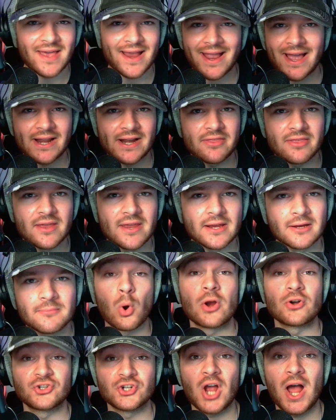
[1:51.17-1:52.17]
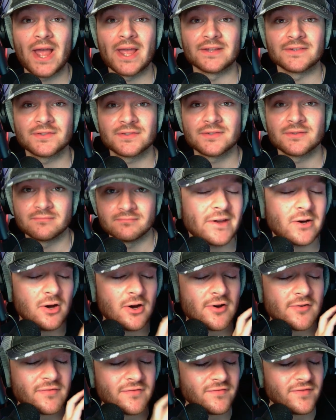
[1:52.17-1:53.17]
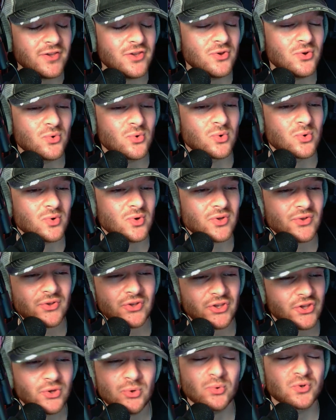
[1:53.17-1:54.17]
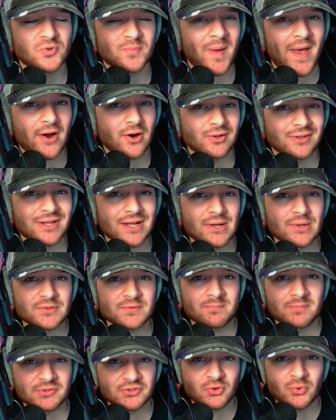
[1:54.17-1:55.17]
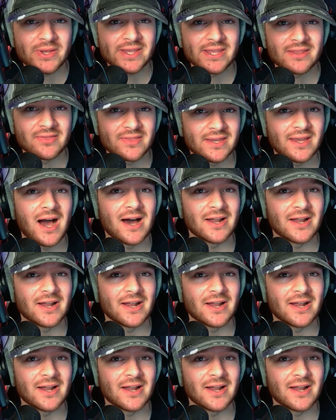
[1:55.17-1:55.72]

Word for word: that kind of thing, were giants. There are a few huge parallels between the